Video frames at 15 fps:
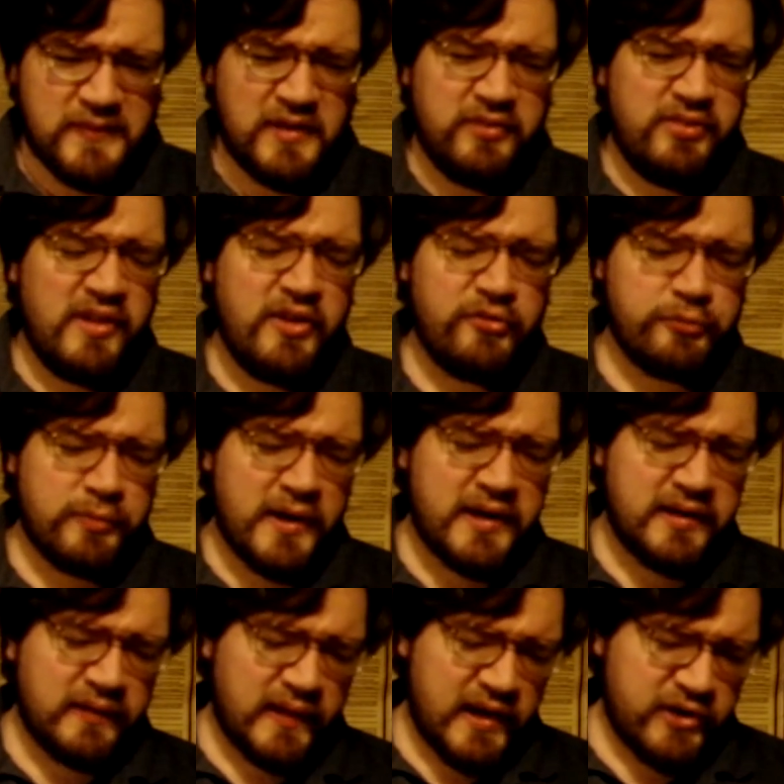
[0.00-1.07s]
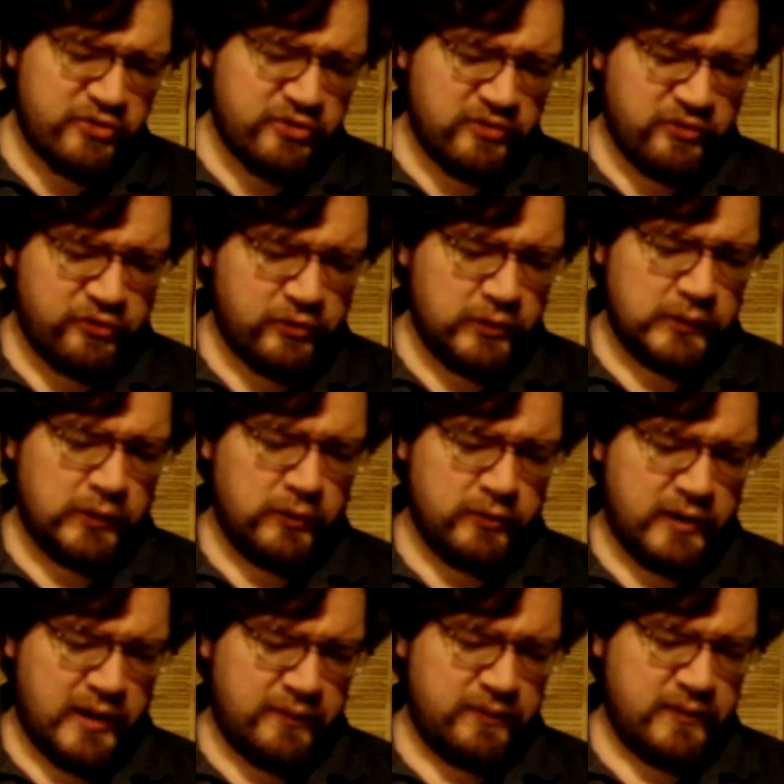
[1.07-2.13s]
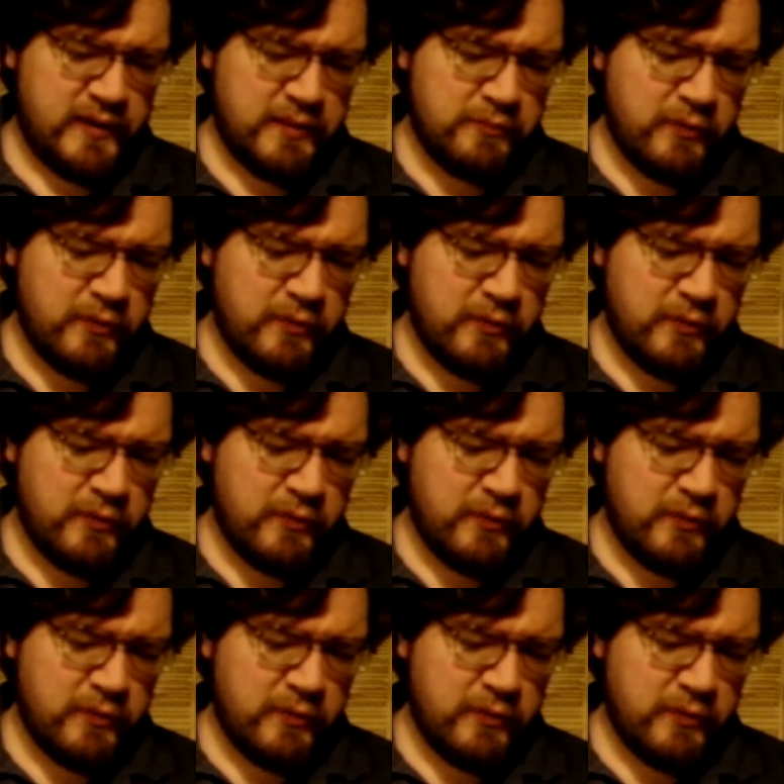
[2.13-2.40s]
there's regulations galore out there.